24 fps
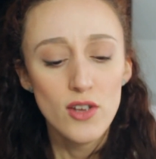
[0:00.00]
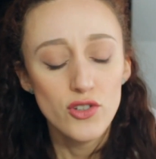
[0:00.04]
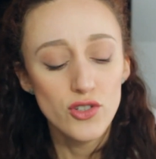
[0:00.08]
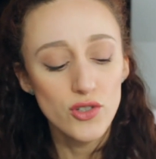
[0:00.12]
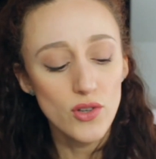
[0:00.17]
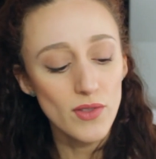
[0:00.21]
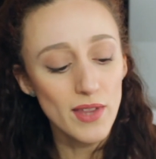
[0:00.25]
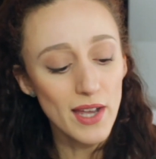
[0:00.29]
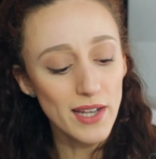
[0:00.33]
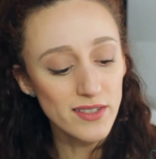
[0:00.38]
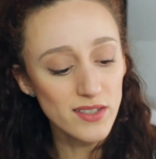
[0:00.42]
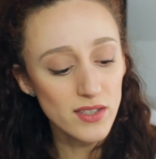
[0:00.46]

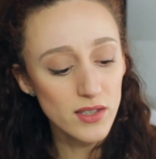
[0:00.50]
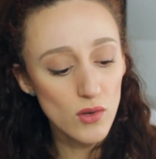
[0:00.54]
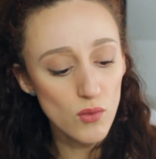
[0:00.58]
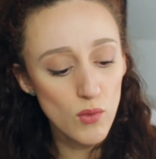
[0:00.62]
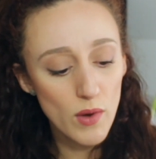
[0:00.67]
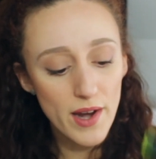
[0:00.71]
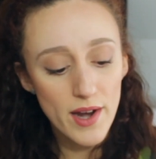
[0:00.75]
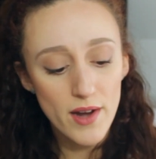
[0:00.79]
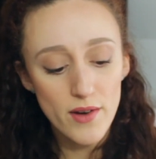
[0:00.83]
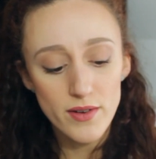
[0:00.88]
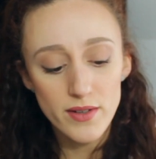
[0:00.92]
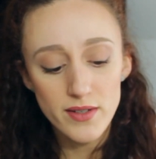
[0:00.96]
So that's the
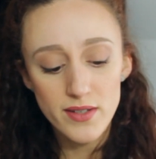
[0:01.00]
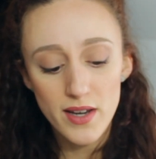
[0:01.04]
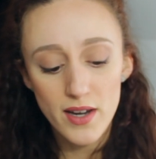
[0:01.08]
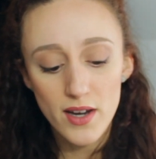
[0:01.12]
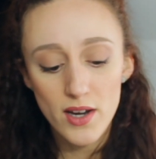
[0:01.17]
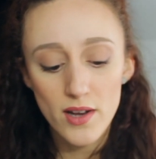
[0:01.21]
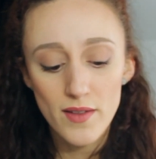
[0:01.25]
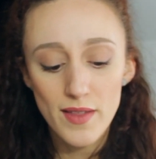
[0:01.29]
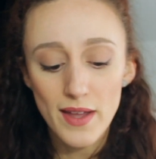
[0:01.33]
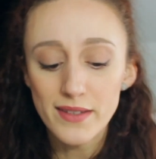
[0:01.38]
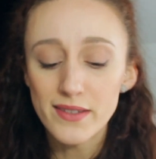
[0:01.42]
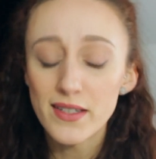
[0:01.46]
wear and
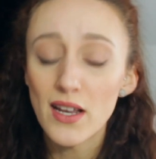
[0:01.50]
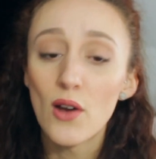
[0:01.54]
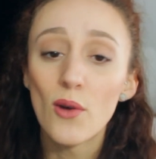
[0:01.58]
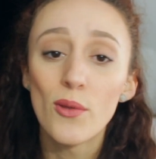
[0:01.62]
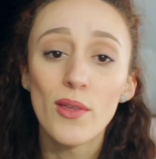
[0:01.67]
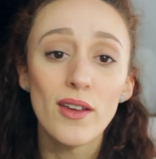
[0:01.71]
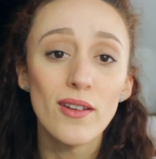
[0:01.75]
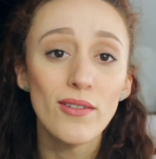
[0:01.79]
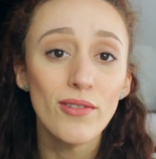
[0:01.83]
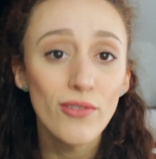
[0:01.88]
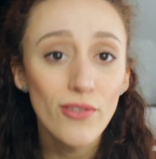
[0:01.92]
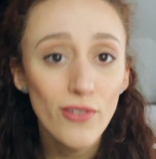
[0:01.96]
tear. That's how
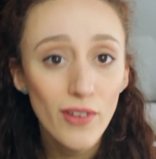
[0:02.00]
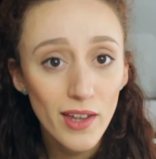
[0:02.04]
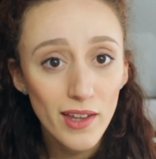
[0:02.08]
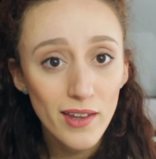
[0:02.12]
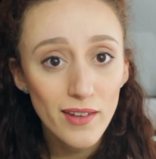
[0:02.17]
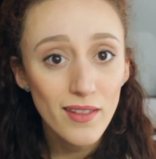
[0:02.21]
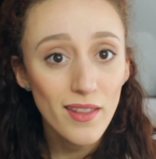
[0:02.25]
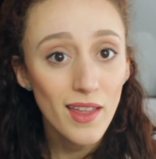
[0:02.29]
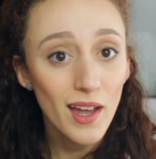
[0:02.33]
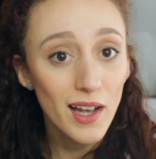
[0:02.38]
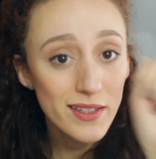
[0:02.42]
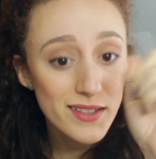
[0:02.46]
they
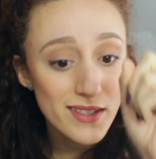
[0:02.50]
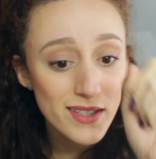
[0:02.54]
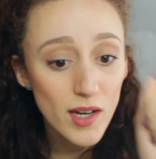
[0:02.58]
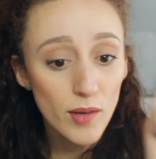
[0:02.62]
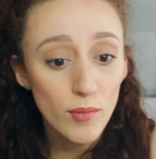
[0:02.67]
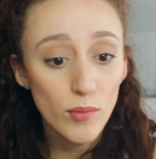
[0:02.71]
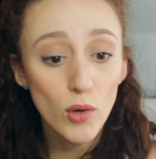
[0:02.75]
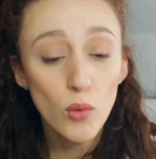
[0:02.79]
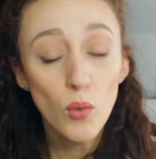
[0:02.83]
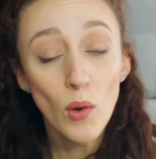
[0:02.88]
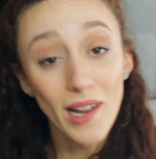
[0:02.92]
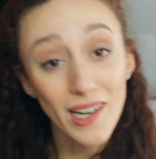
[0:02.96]
fit. That's
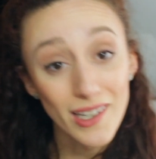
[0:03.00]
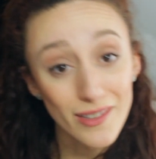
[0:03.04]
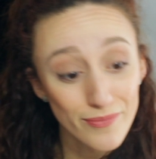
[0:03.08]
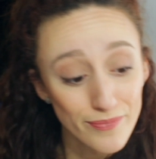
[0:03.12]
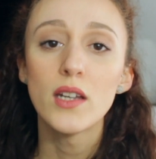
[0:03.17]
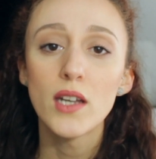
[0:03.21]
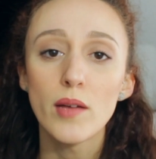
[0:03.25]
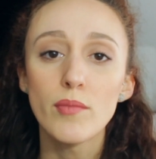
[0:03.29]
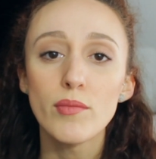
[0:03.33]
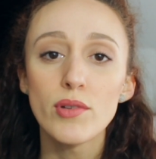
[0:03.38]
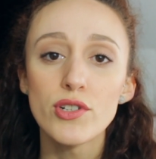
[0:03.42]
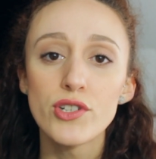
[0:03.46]
number one.
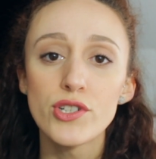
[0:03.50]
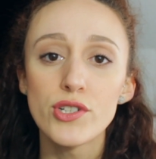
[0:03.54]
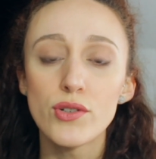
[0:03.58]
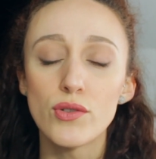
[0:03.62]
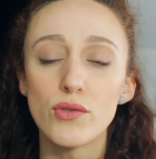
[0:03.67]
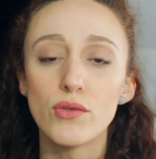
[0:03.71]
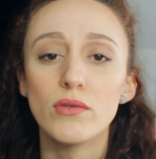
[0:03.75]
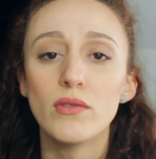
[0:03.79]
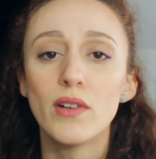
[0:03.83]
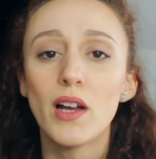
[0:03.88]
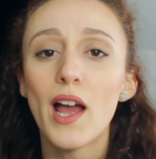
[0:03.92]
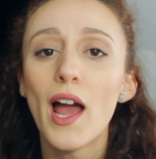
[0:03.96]
Number
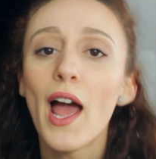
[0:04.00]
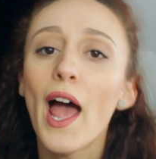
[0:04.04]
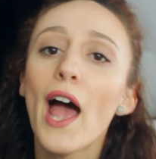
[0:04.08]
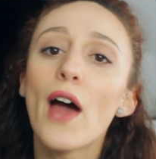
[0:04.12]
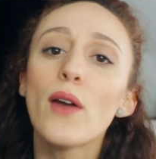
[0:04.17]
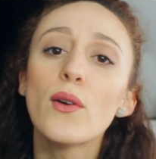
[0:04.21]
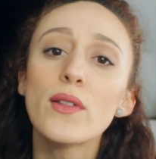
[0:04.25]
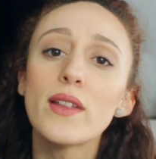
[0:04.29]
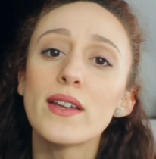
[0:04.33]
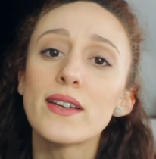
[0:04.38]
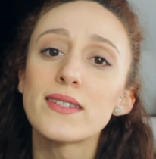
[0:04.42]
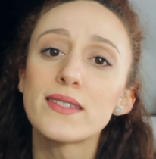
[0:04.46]
two,
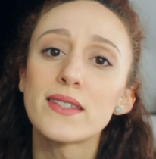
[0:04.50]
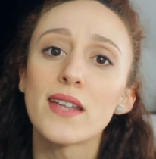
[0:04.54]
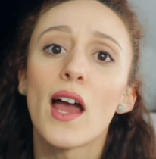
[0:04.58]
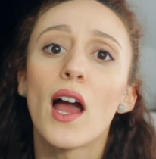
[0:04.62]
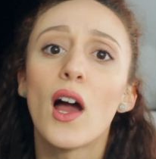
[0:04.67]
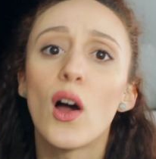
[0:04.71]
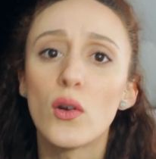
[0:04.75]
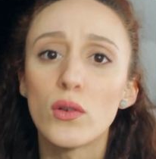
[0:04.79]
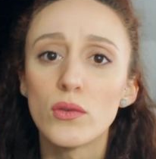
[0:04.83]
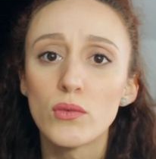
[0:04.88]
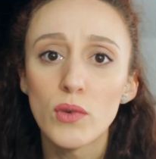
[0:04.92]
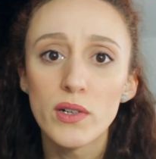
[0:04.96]
how do they
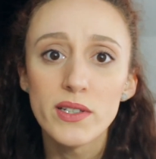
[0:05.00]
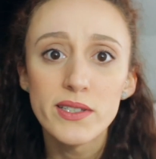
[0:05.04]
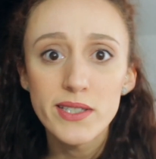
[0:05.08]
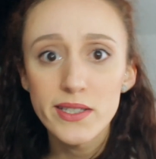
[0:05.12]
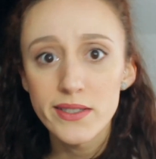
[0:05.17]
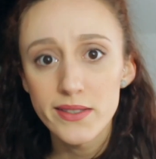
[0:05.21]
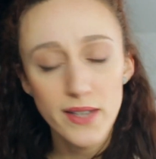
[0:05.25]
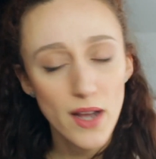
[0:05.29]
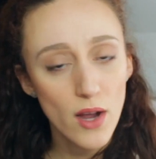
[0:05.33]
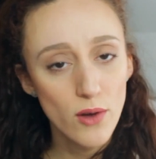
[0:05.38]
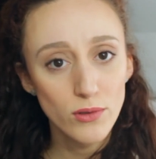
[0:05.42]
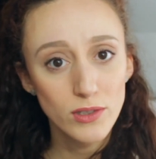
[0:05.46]
sound? What's
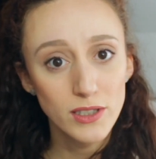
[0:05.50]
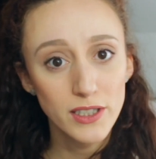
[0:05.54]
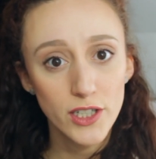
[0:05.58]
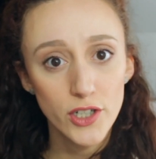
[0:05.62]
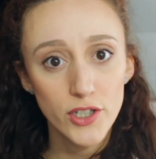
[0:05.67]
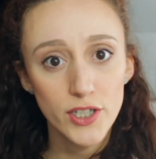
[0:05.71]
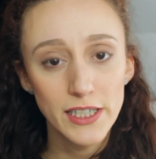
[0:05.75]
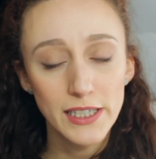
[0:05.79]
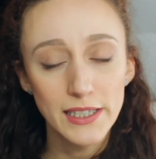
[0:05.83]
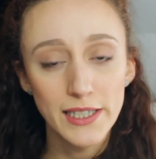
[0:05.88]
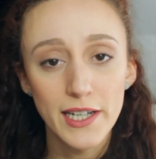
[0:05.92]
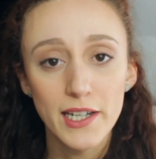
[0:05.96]
the sound
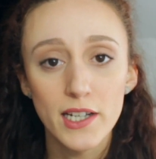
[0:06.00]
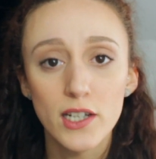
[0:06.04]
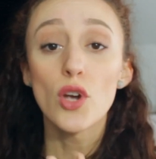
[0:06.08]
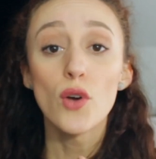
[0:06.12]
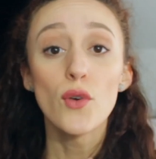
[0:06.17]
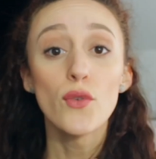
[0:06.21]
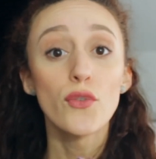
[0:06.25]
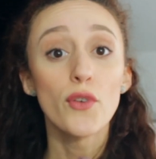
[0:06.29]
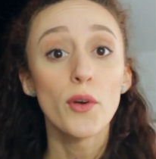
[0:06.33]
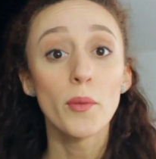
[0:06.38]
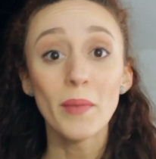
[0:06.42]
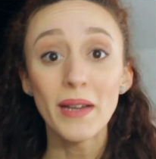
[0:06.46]
clarity like?
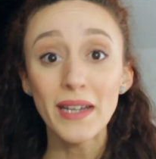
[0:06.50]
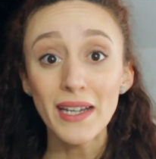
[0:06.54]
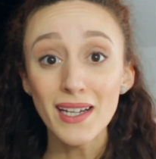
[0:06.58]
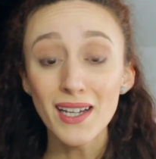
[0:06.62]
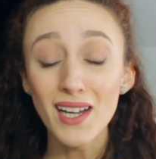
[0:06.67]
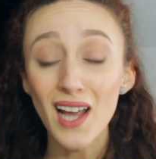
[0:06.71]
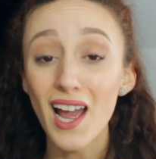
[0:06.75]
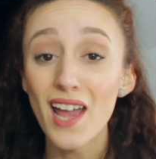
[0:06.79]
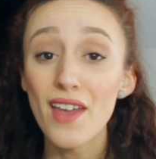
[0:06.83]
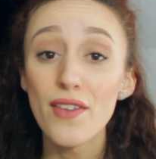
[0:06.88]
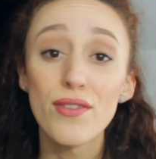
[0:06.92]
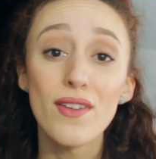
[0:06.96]
So for
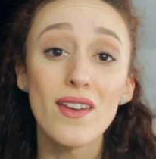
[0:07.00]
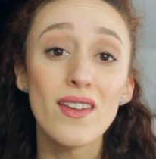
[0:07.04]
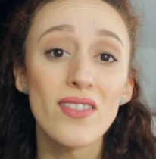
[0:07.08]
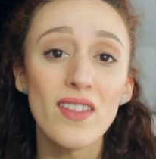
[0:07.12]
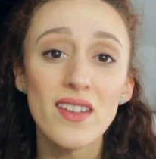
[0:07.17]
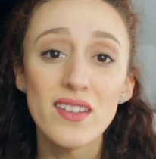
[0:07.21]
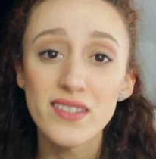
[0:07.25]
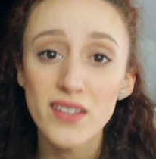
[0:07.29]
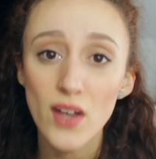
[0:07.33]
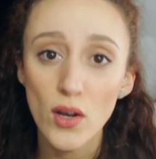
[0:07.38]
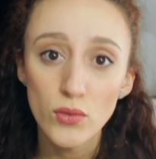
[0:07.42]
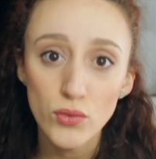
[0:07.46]
me, I think
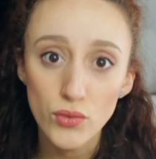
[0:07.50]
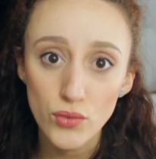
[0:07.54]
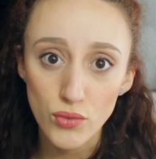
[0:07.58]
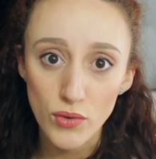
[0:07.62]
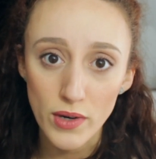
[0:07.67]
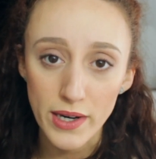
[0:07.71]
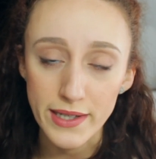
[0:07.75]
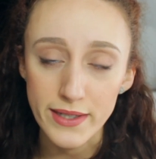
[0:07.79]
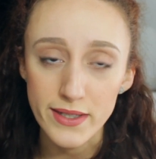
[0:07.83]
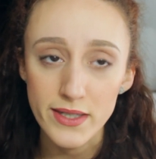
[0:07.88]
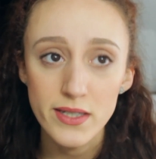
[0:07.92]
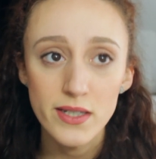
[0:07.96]
they sound
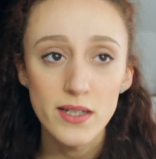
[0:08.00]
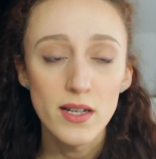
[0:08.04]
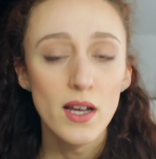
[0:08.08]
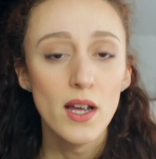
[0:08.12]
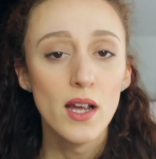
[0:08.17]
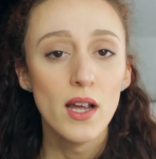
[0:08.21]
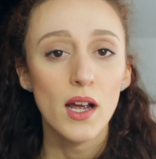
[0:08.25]
great.